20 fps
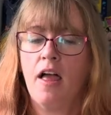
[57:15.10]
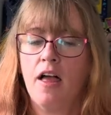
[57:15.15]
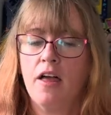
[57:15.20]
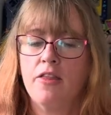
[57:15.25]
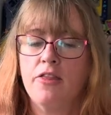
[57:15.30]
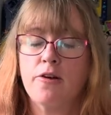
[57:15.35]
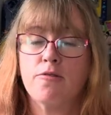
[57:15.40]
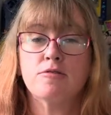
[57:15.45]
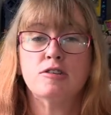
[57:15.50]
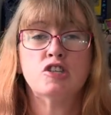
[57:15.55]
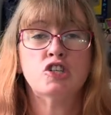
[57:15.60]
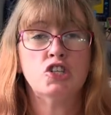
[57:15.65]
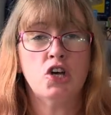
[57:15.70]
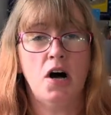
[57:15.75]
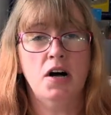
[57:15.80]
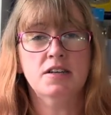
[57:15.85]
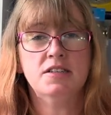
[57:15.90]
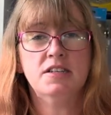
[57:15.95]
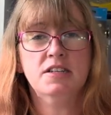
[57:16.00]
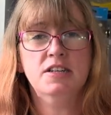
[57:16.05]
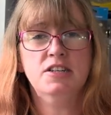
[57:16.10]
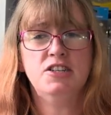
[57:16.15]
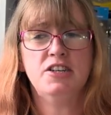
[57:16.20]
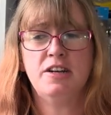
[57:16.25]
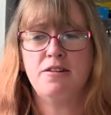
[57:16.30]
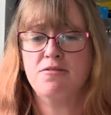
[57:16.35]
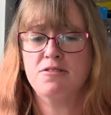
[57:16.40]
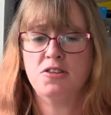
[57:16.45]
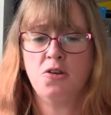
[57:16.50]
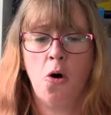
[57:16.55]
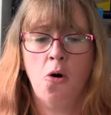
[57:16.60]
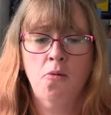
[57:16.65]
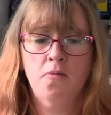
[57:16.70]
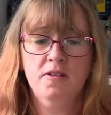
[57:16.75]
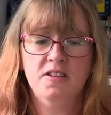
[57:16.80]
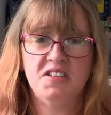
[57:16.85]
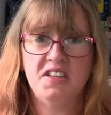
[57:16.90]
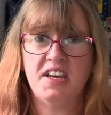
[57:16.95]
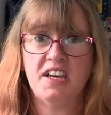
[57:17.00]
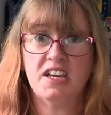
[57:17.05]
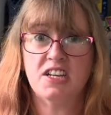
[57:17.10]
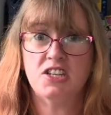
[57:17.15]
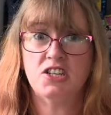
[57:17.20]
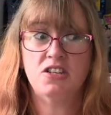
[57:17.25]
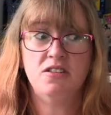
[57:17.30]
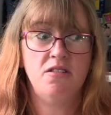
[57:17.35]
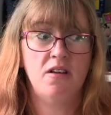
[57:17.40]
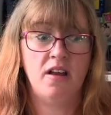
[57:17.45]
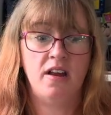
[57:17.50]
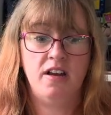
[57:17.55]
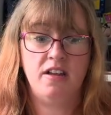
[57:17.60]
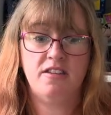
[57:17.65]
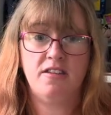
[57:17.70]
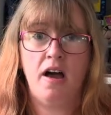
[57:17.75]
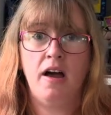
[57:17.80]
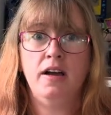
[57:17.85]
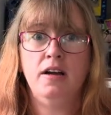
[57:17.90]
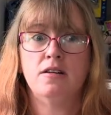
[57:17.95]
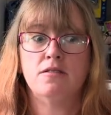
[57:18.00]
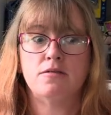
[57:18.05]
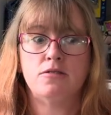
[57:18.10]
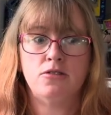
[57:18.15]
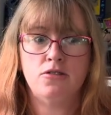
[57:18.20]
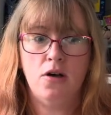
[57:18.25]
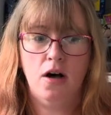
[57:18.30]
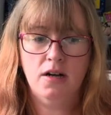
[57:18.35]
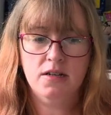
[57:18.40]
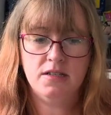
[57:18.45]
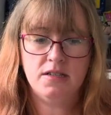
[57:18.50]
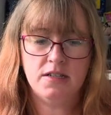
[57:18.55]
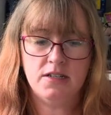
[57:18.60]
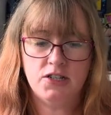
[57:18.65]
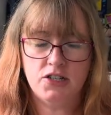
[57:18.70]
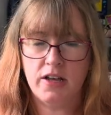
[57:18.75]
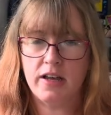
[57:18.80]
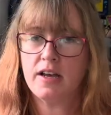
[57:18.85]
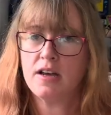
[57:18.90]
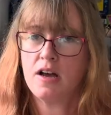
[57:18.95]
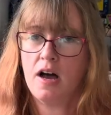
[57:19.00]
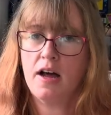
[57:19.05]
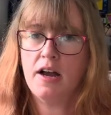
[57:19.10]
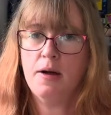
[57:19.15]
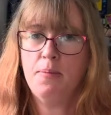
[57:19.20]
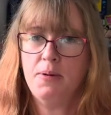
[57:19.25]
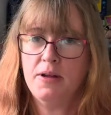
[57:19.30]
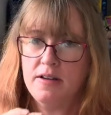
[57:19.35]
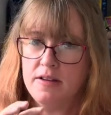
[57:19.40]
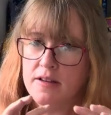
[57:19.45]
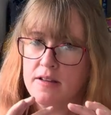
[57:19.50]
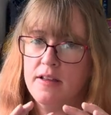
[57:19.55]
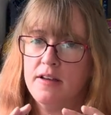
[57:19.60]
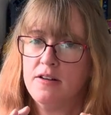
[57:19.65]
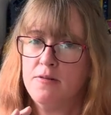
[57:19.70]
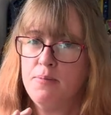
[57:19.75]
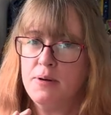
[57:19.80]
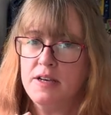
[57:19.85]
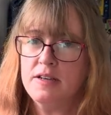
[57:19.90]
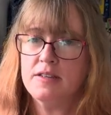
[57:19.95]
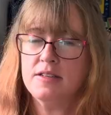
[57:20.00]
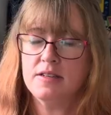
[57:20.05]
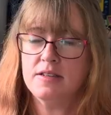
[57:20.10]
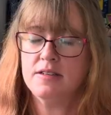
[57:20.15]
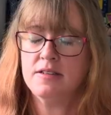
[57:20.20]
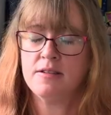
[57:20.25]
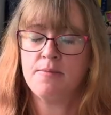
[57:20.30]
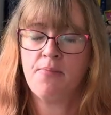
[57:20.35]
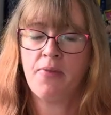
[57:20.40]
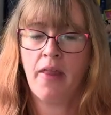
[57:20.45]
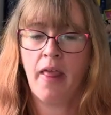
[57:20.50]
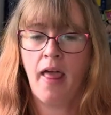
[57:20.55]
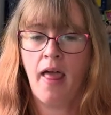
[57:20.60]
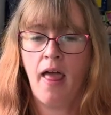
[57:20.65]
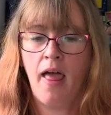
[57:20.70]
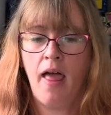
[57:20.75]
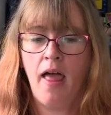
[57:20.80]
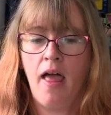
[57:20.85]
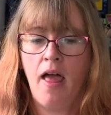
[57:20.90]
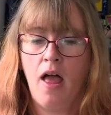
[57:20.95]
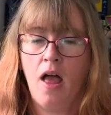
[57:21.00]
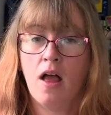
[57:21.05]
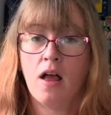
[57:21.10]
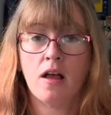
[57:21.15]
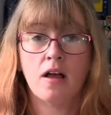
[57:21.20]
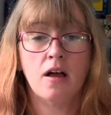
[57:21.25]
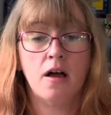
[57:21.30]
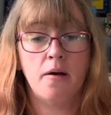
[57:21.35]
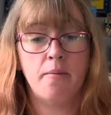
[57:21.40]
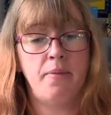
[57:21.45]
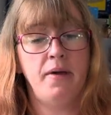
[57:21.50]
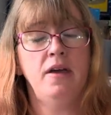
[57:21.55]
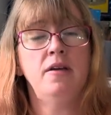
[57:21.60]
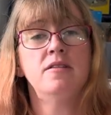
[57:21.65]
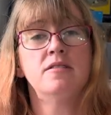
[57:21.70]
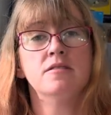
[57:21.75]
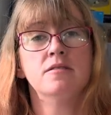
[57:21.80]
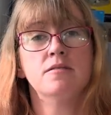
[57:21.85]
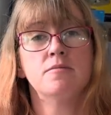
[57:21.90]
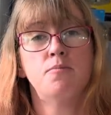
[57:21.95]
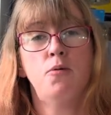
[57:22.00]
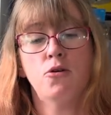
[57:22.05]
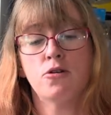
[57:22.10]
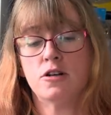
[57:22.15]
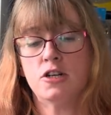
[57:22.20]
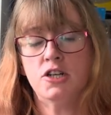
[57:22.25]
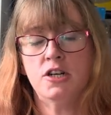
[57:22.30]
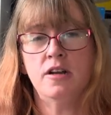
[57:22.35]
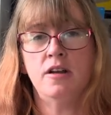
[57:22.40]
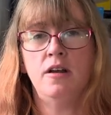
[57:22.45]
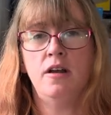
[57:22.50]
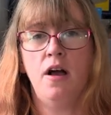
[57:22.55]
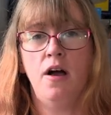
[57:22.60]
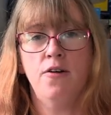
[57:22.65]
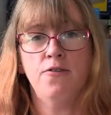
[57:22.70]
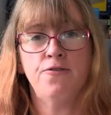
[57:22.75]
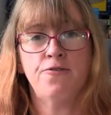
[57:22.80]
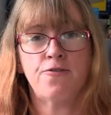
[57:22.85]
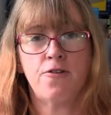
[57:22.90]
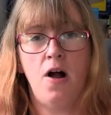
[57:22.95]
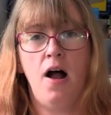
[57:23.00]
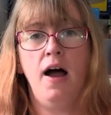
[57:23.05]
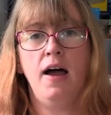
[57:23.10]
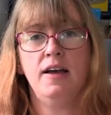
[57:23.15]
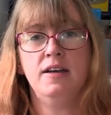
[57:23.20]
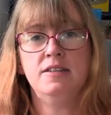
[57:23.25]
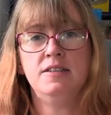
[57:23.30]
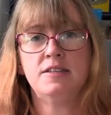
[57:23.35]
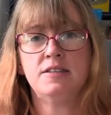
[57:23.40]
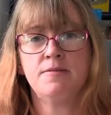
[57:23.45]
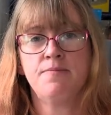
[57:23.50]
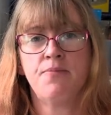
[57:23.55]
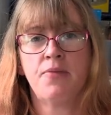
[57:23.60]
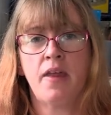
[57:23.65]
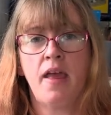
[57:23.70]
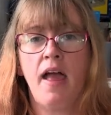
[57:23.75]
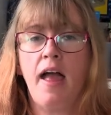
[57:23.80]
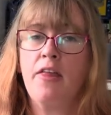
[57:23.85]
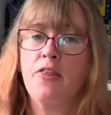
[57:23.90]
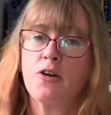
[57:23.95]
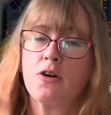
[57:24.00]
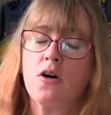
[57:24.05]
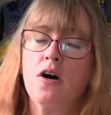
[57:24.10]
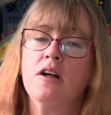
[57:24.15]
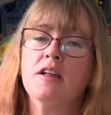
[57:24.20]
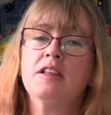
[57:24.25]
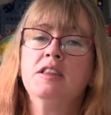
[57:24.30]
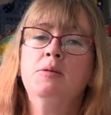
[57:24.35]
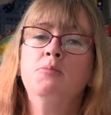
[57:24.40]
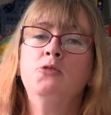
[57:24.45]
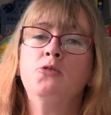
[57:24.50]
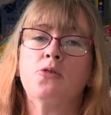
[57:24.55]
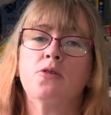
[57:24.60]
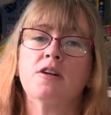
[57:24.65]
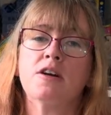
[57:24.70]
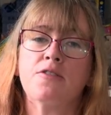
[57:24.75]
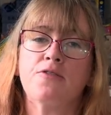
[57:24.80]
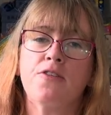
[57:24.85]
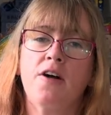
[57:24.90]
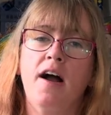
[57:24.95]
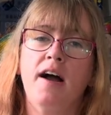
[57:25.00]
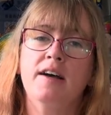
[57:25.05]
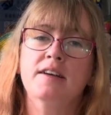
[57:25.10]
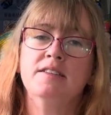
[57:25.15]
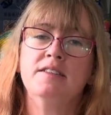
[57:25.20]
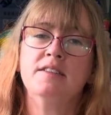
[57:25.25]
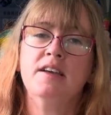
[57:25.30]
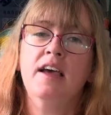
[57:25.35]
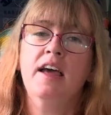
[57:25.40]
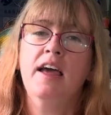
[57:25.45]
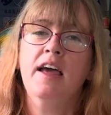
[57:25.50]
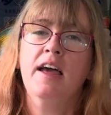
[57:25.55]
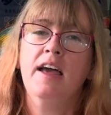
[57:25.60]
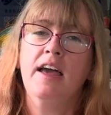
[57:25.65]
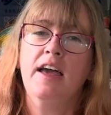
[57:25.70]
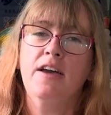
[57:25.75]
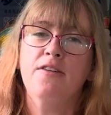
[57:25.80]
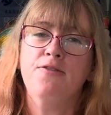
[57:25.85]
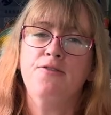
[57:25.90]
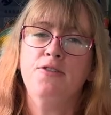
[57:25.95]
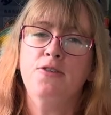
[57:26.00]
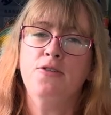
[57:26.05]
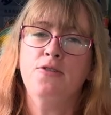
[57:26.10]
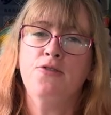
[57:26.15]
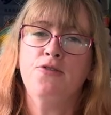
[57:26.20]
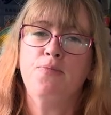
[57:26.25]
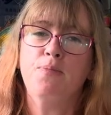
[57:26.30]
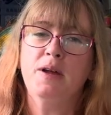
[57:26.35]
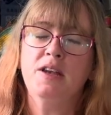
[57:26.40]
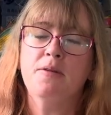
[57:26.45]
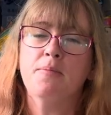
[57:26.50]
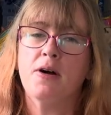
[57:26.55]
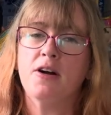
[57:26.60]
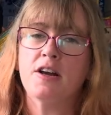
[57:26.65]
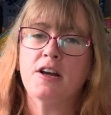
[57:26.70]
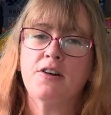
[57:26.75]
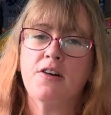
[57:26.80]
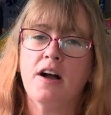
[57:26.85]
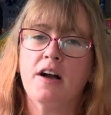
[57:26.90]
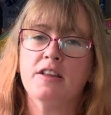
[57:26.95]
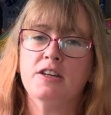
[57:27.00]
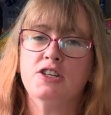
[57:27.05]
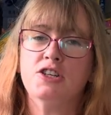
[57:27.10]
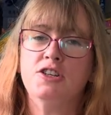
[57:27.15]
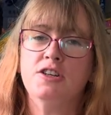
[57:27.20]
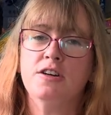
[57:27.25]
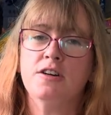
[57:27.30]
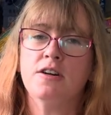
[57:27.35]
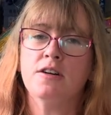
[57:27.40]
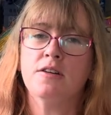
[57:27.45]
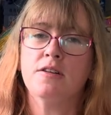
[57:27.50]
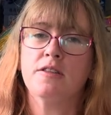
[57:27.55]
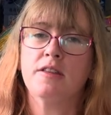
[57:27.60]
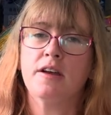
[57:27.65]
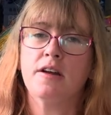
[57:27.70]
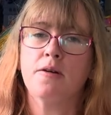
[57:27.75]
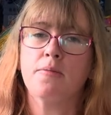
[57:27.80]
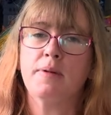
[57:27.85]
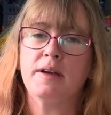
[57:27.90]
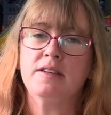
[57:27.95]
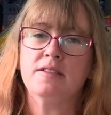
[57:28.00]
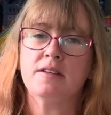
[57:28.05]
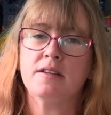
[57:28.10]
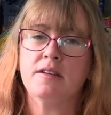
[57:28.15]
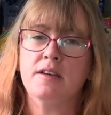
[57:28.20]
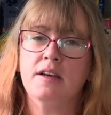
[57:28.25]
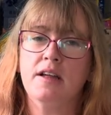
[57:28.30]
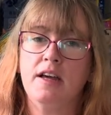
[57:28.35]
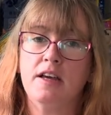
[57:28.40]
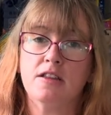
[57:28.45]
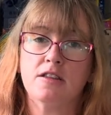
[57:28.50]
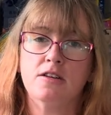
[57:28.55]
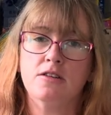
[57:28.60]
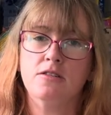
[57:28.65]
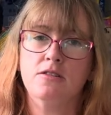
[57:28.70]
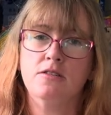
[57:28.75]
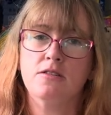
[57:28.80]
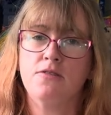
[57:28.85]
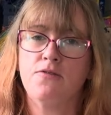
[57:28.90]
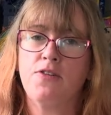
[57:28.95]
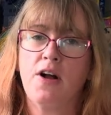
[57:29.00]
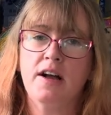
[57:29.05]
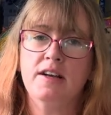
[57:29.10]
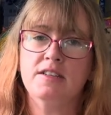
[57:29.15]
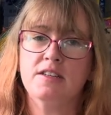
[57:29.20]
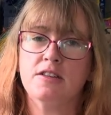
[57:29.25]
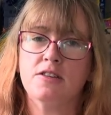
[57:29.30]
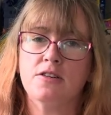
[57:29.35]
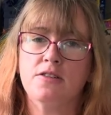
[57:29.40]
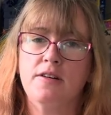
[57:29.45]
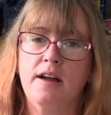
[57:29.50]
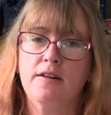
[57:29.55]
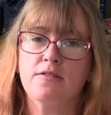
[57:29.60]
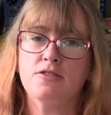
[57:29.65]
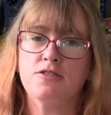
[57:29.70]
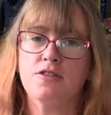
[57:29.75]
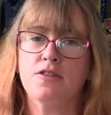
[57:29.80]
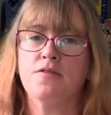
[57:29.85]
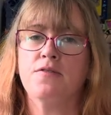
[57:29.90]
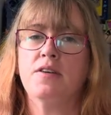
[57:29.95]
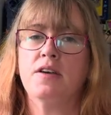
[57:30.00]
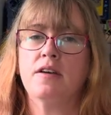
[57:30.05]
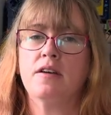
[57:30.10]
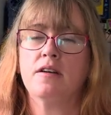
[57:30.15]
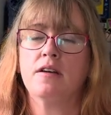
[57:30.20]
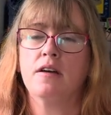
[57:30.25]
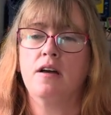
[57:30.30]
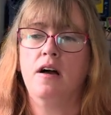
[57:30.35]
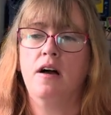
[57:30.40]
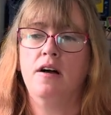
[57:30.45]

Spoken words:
There was sausage, and it was almost like an entire sausage, like cut up into little pieces. A big portion of fries, and they're calling them Nordic fries. If you've been to Mardi Gras this year, they're basically like the fries that they're now serving